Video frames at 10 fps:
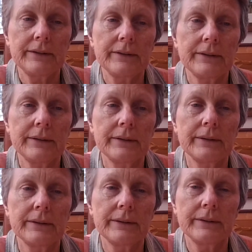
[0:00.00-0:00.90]

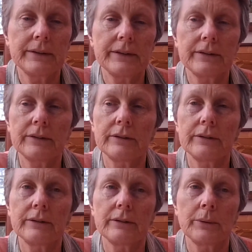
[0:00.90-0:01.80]
So there's
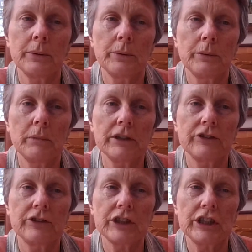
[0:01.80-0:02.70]
so
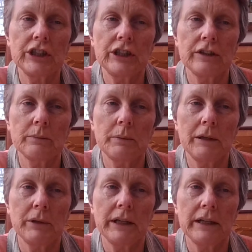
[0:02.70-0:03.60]
much in this
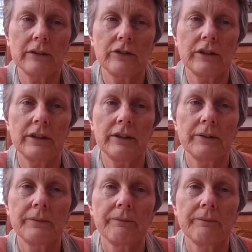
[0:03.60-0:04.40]
paper, actually.